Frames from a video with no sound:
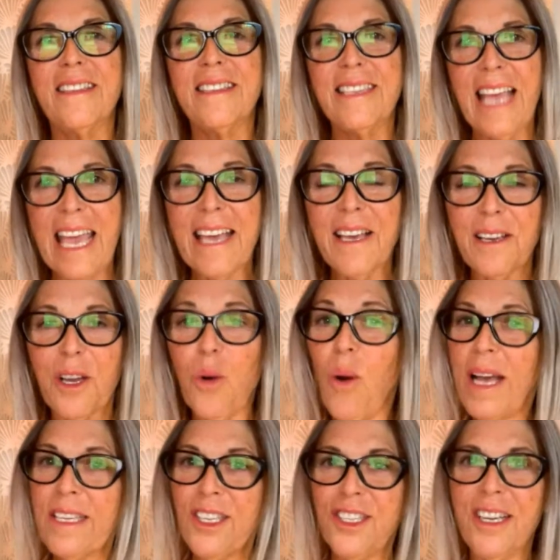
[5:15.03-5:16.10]
take a
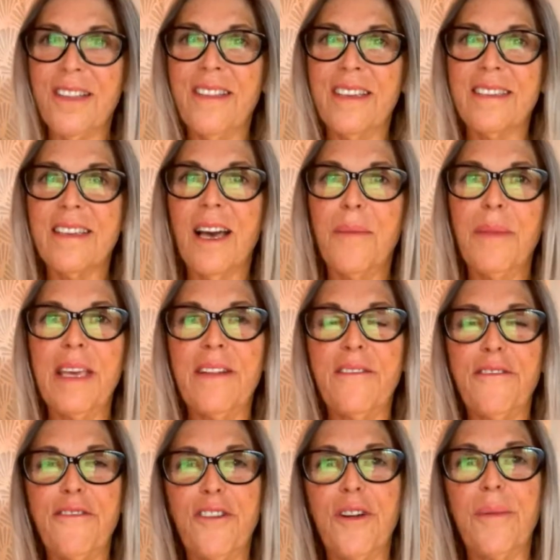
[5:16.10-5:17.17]
question that's come in
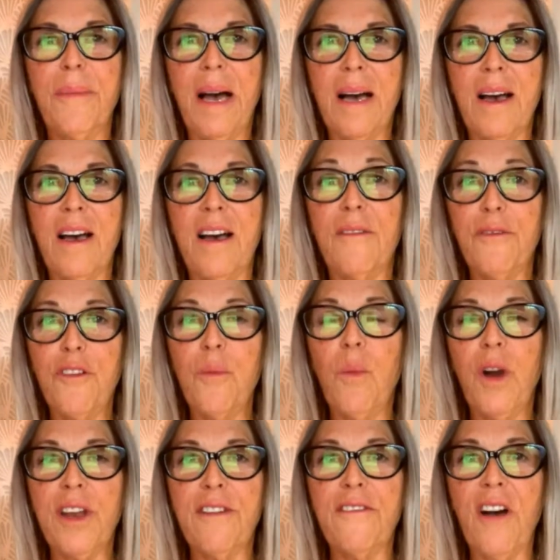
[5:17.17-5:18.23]
from
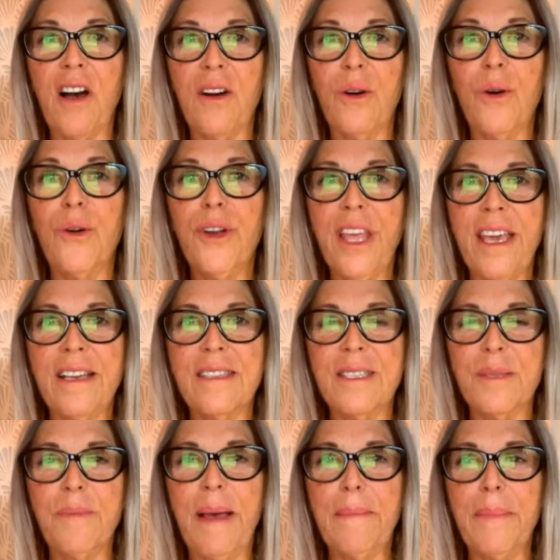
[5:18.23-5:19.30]
one of our
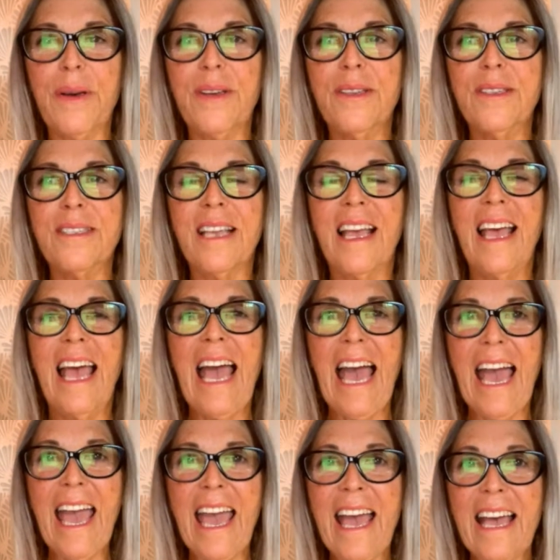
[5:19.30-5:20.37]
audience members
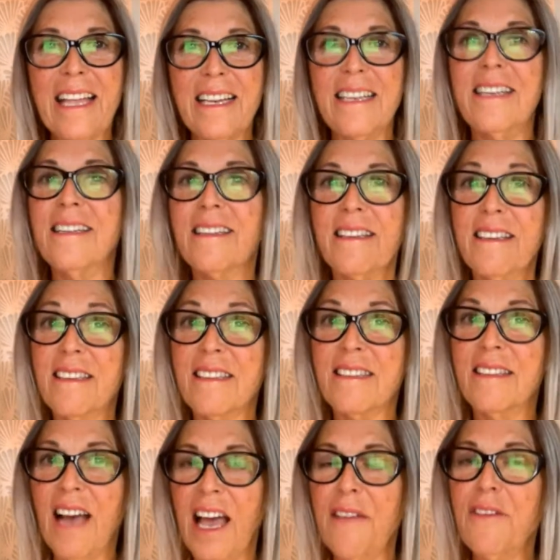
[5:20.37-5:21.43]
and
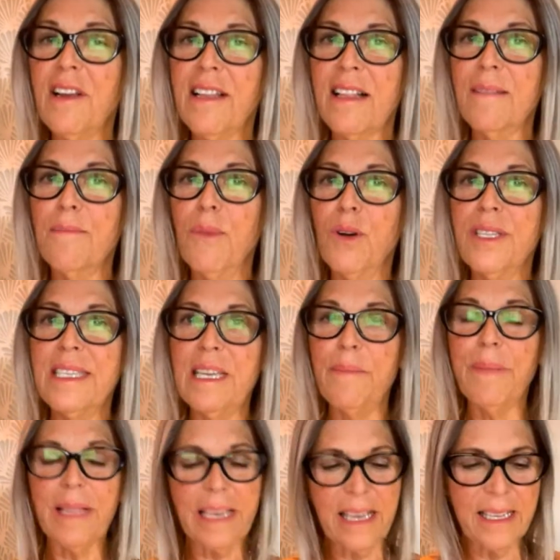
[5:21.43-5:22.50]
dive a little more
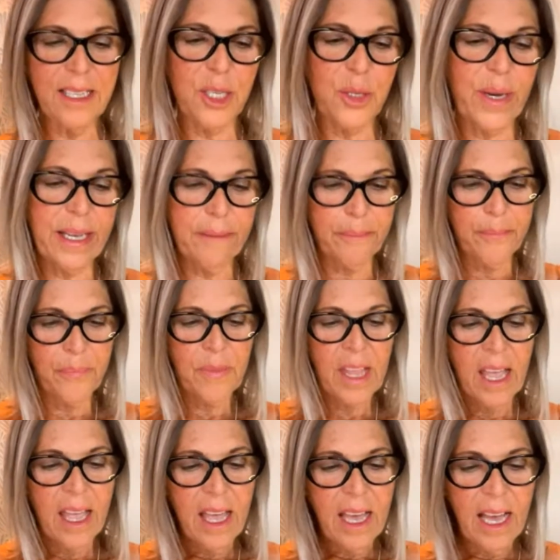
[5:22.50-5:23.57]
deeply into it.
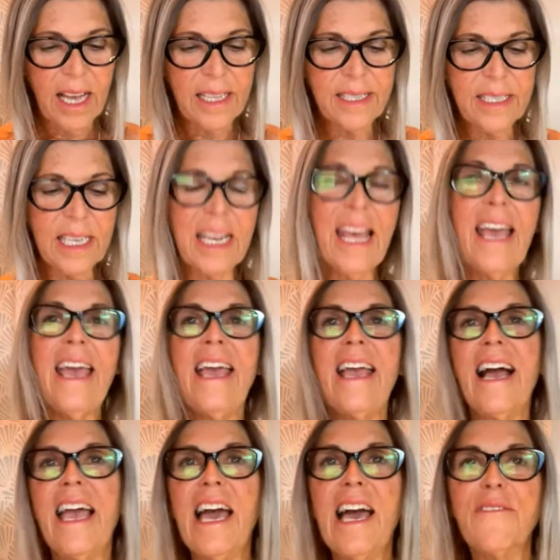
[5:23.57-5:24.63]
And today
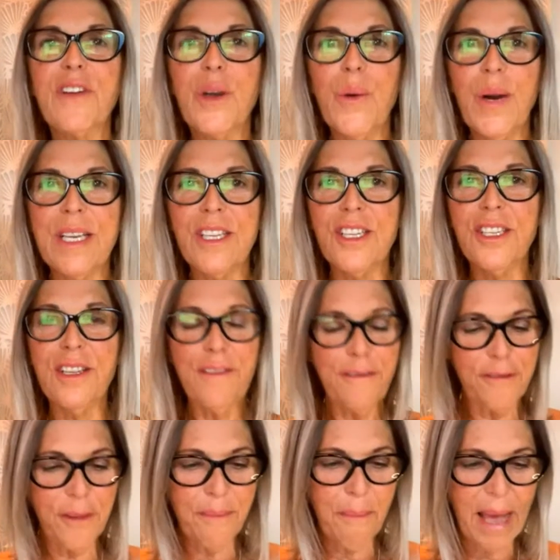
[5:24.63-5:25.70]
I have a question
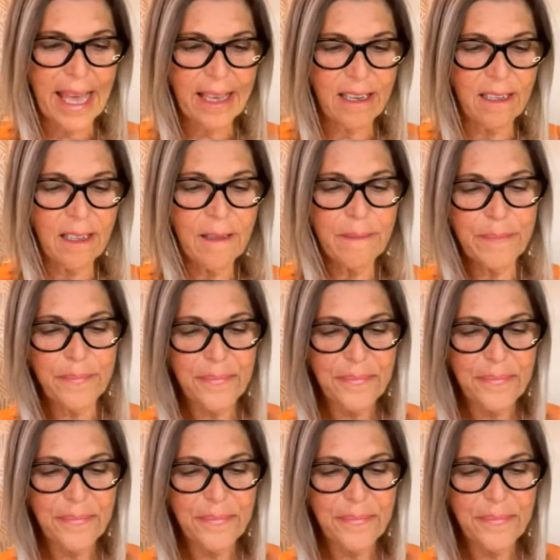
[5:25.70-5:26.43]
from Michael.